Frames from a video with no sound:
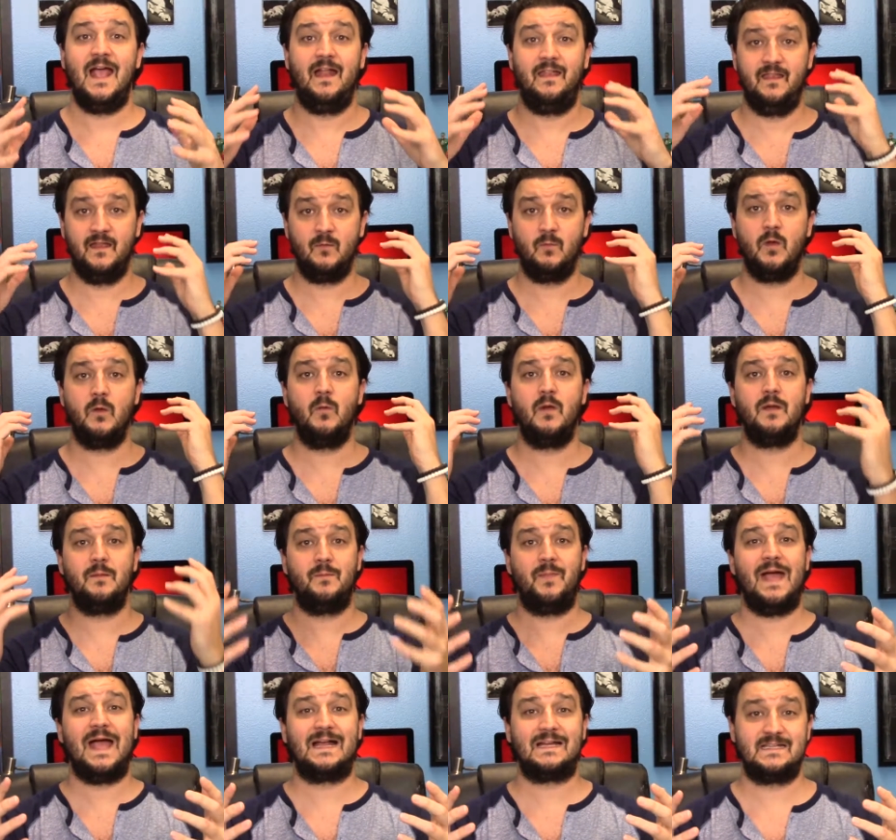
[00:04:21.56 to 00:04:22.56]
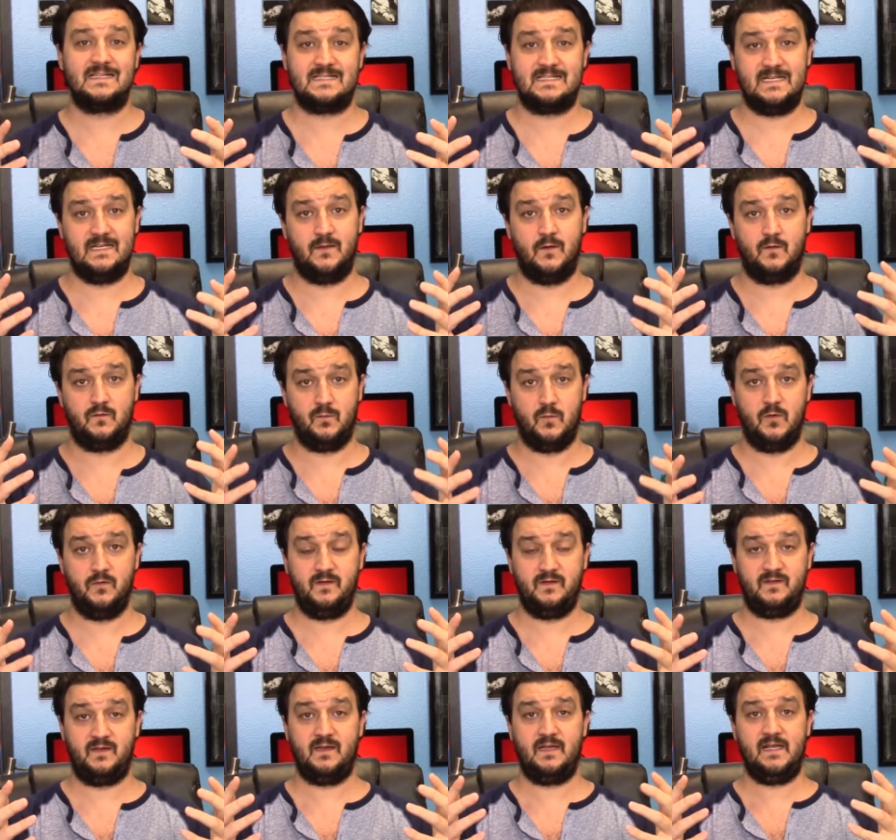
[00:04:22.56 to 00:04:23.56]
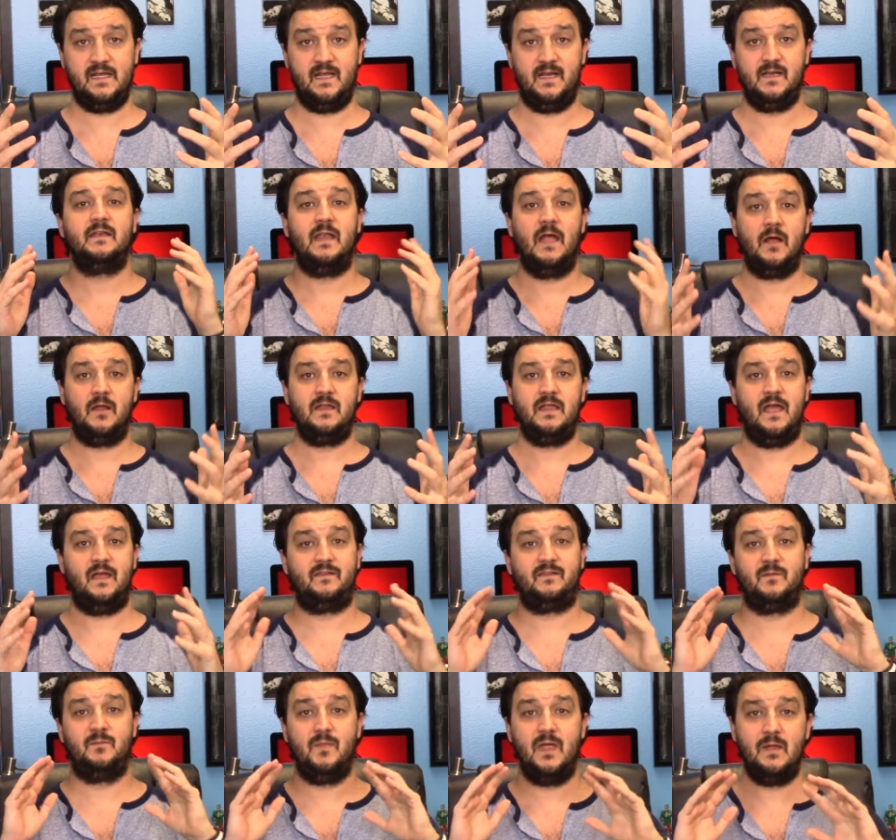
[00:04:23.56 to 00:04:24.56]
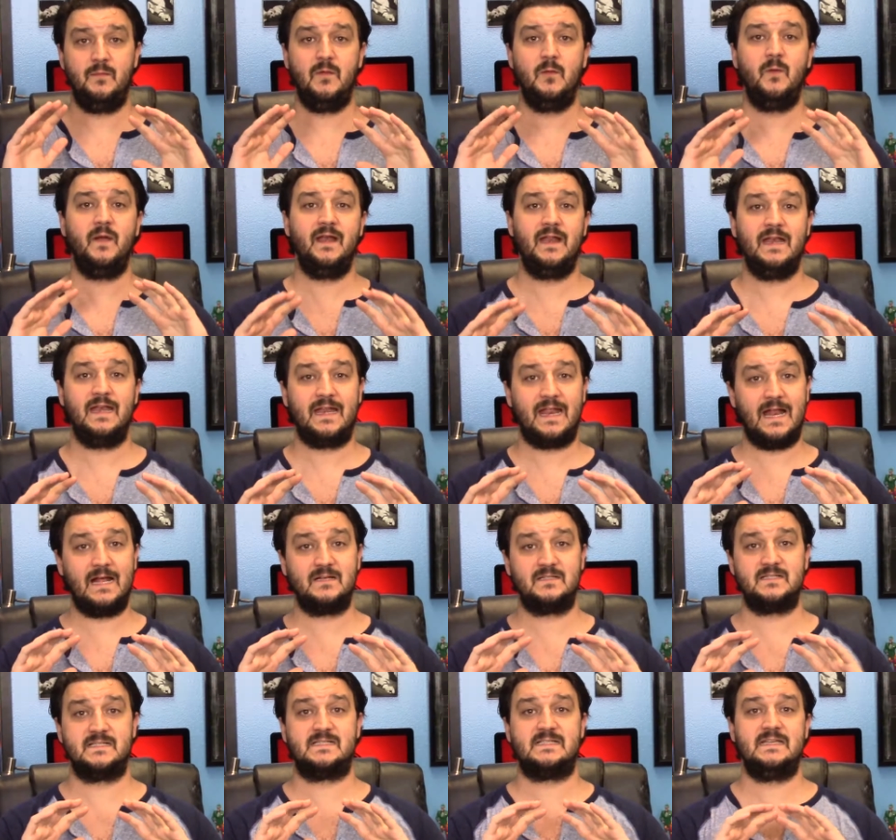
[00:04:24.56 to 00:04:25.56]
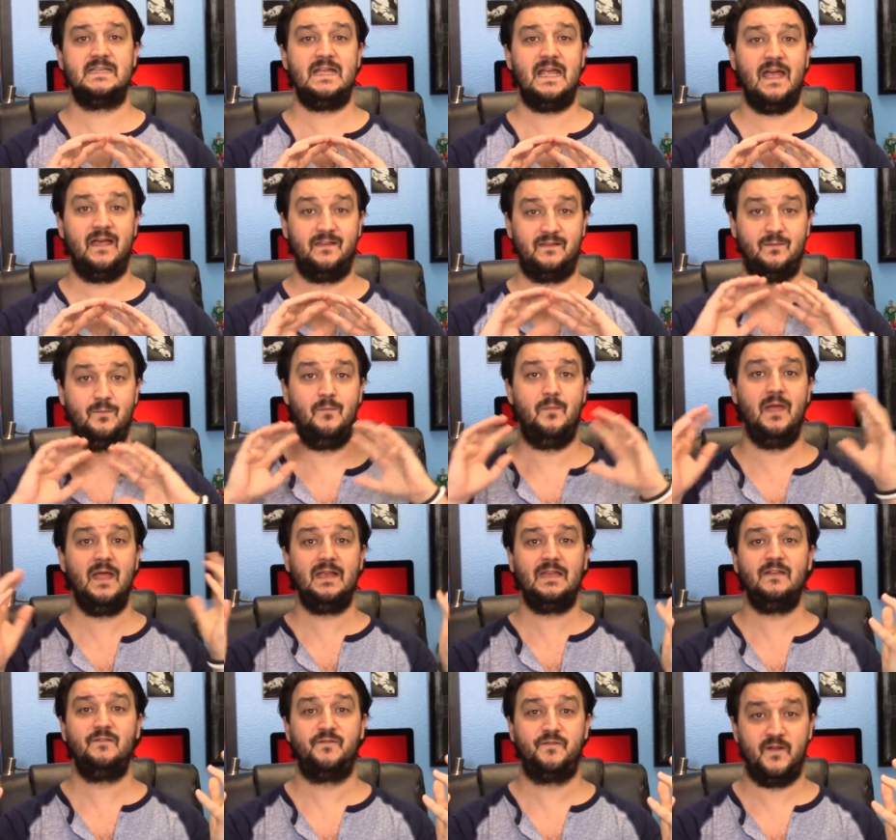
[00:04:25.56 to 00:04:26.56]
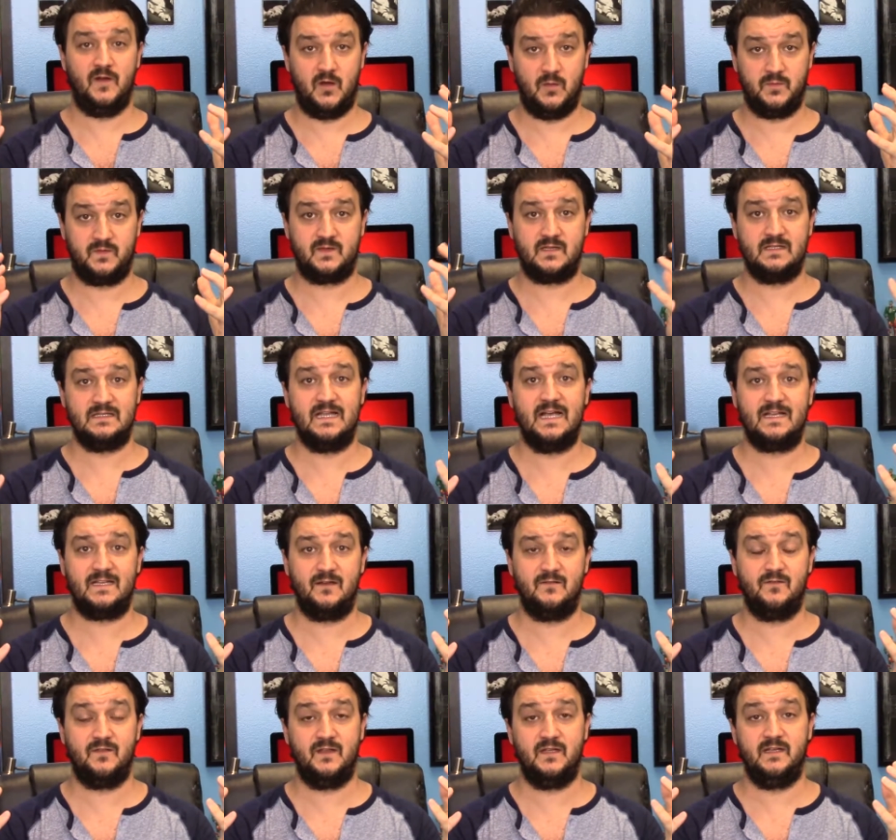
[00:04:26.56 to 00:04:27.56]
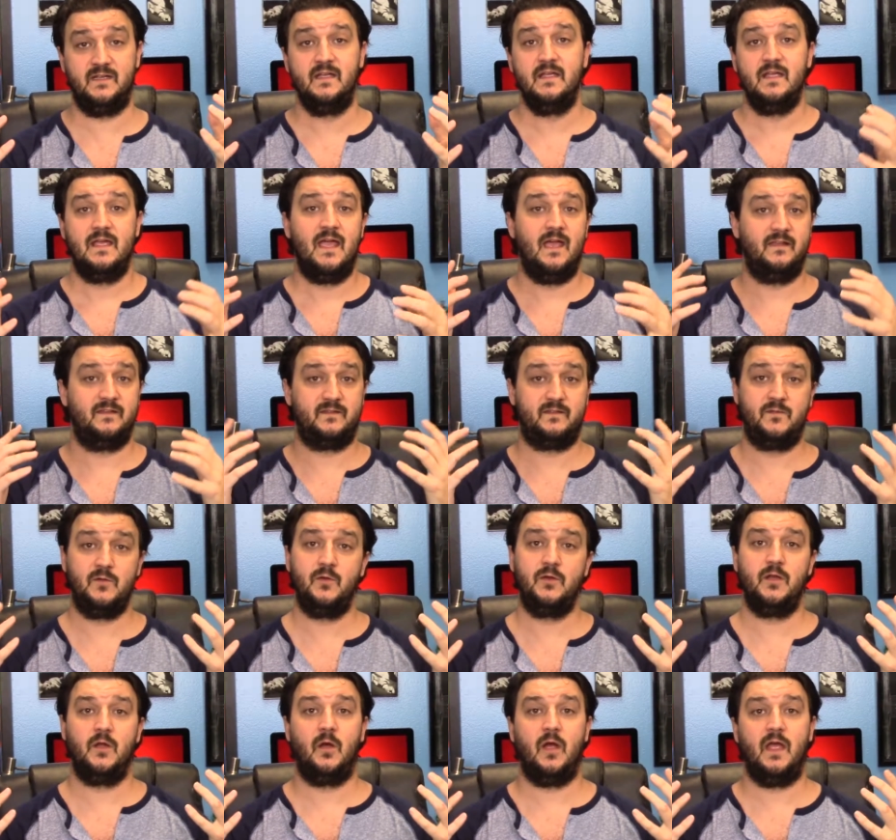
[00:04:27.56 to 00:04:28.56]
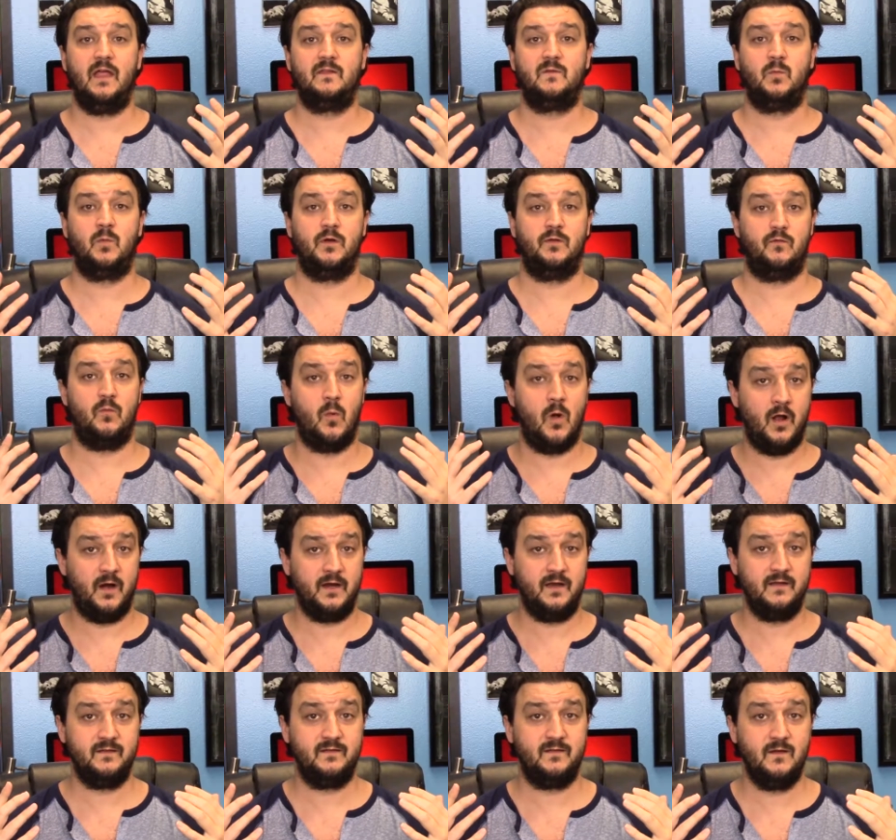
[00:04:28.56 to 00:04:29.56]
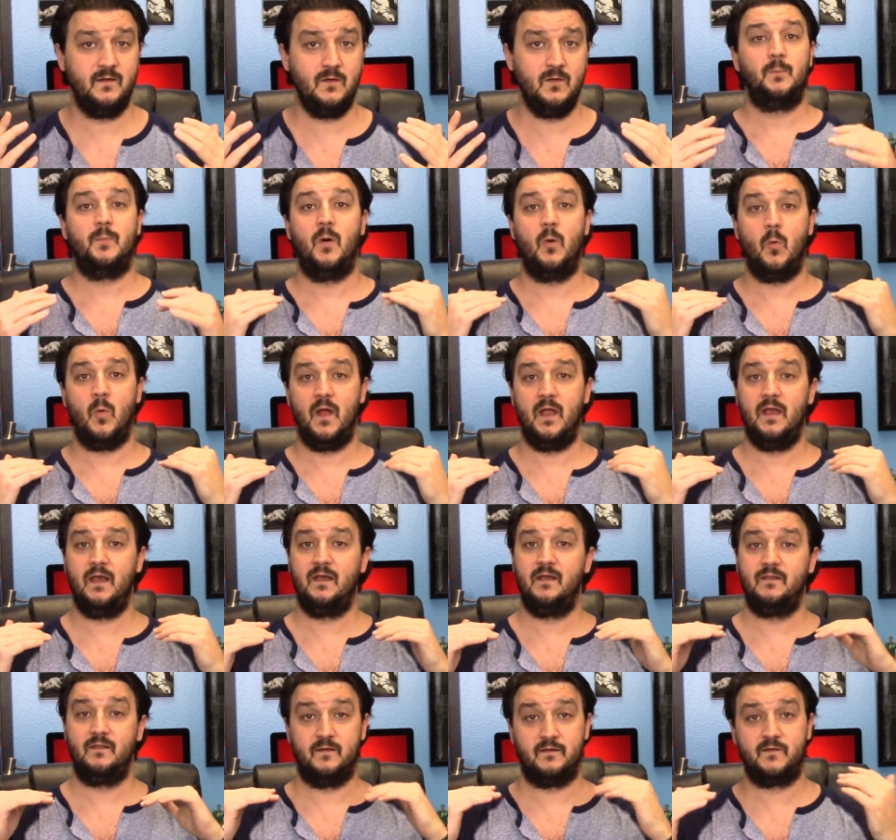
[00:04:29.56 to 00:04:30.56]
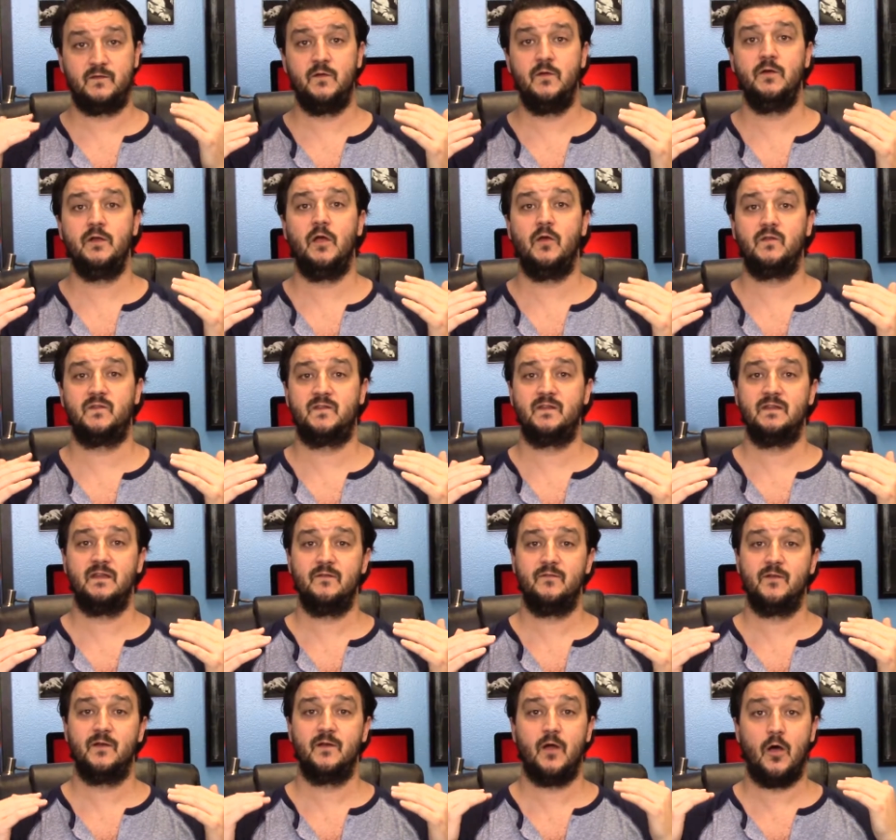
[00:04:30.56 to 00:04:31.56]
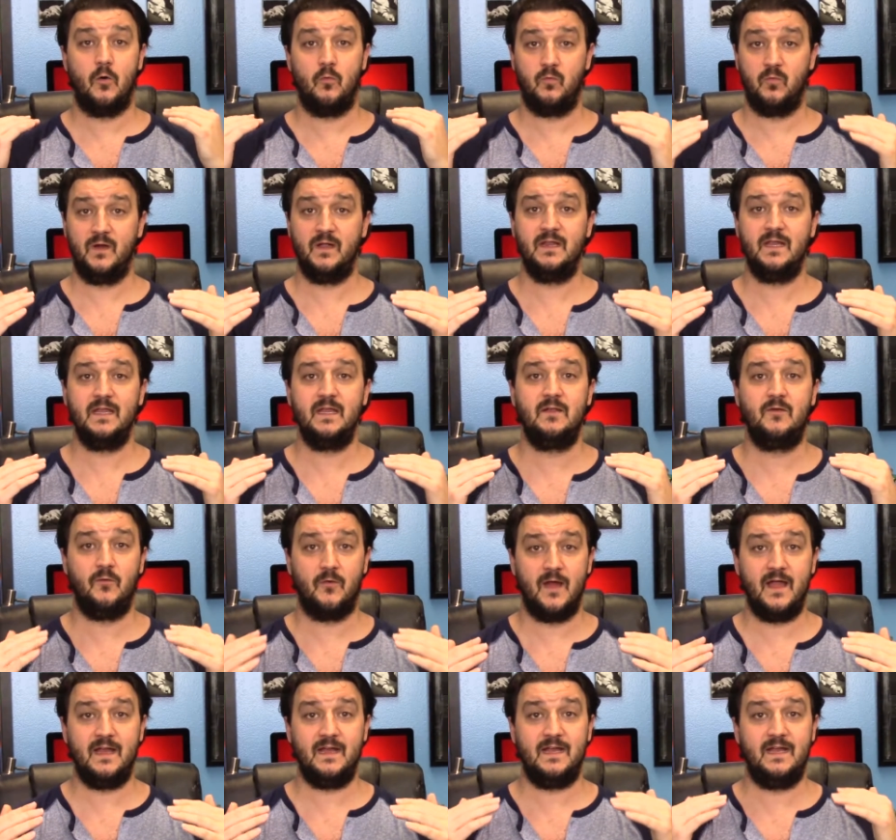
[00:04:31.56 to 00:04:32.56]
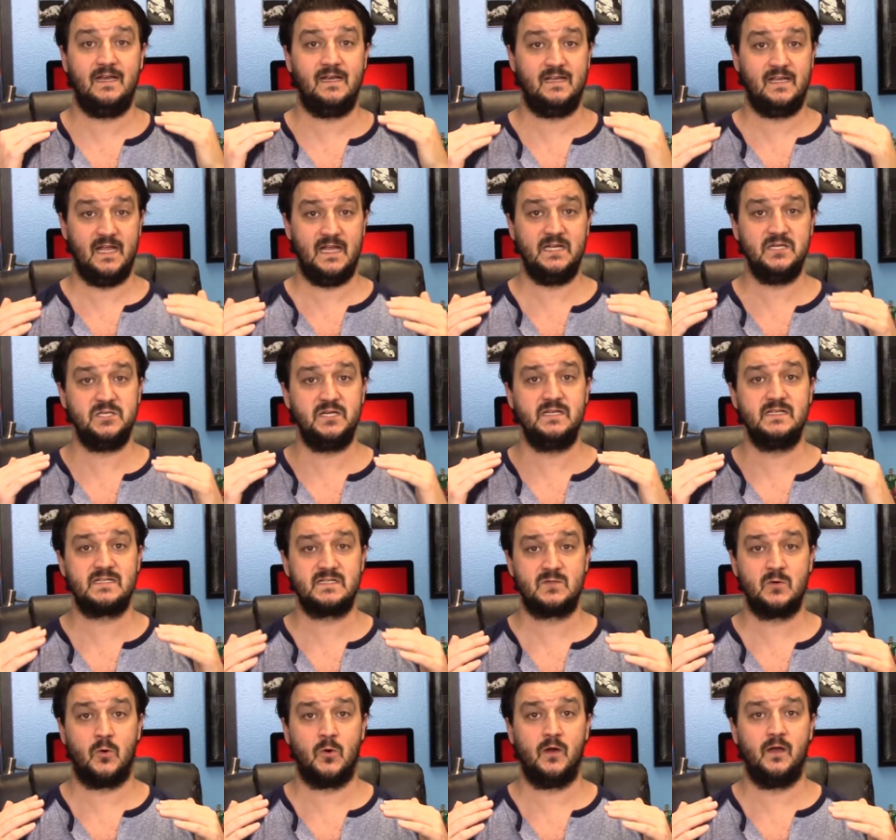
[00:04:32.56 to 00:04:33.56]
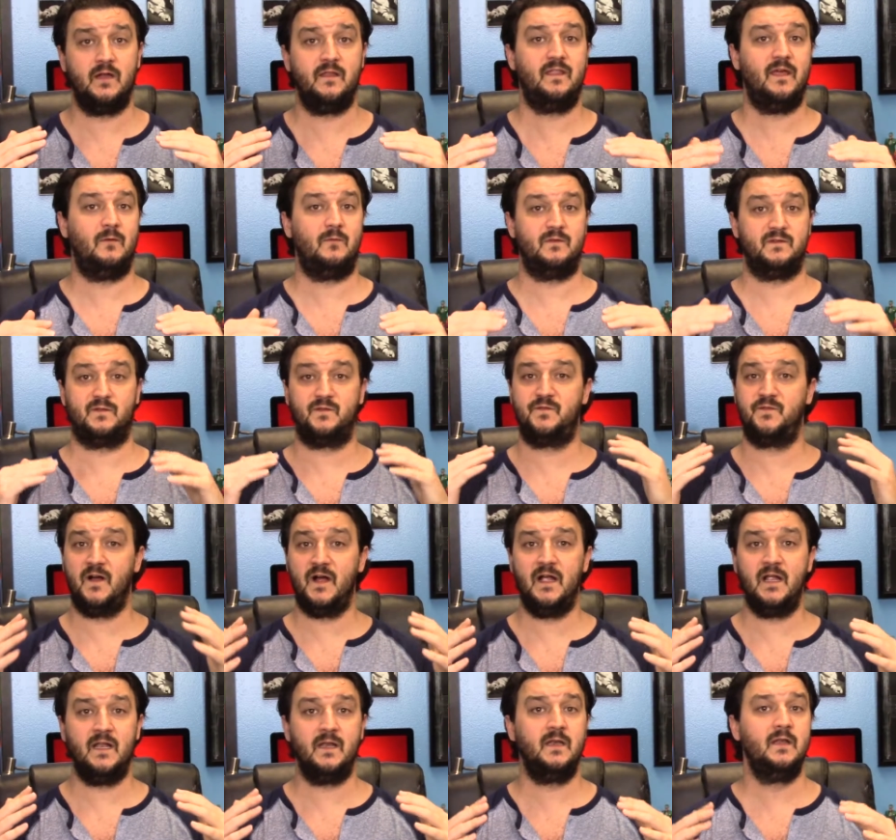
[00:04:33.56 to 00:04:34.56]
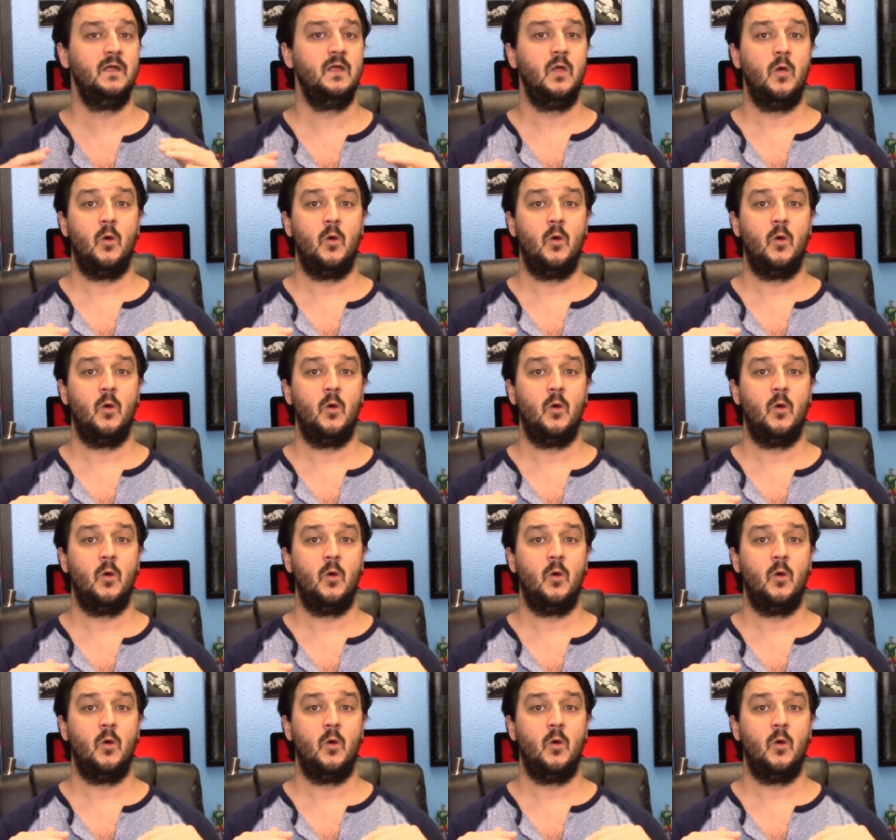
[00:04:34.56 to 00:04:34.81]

and then we went back to see those movies again. Now, yes, maybe we didn't go out to see as many films collectively as as studio heads would have wanted us to, but when the studios delivered a really great, engaging story that was fun